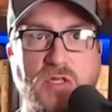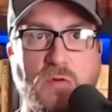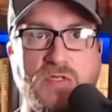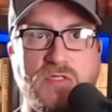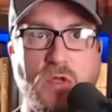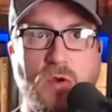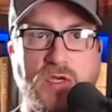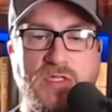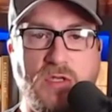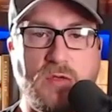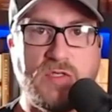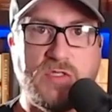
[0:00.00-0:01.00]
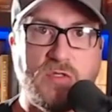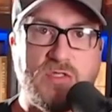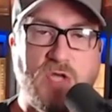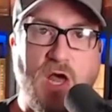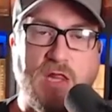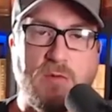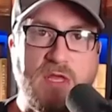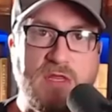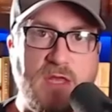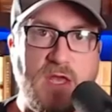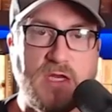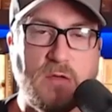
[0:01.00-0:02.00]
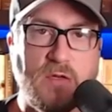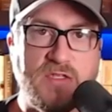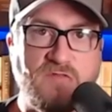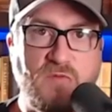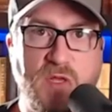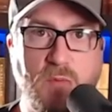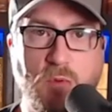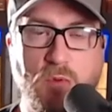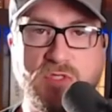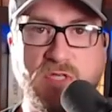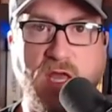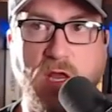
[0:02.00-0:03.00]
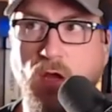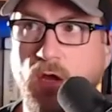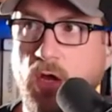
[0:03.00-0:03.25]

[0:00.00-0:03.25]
There is no excuse to tolerate the ignorance of people who say,